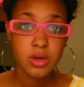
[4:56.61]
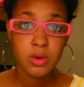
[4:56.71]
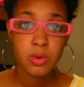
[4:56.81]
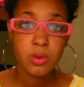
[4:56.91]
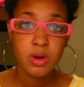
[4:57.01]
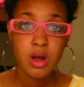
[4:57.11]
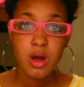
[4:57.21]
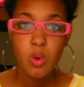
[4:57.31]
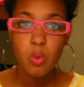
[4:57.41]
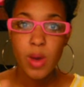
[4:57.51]
So
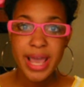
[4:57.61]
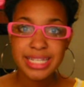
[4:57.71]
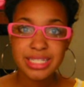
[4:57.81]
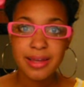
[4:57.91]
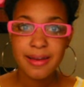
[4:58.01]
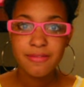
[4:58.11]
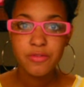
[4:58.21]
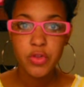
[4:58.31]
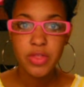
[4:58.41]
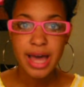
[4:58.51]
wait
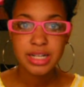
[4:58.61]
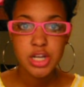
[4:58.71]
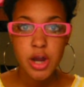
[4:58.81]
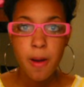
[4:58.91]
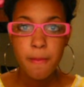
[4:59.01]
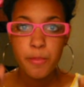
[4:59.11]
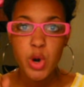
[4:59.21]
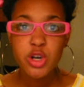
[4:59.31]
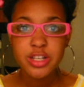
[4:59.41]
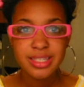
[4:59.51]
for that
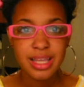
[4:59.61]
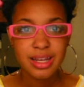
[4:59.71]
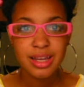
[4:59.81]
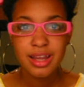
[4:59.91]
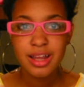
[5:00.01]
person.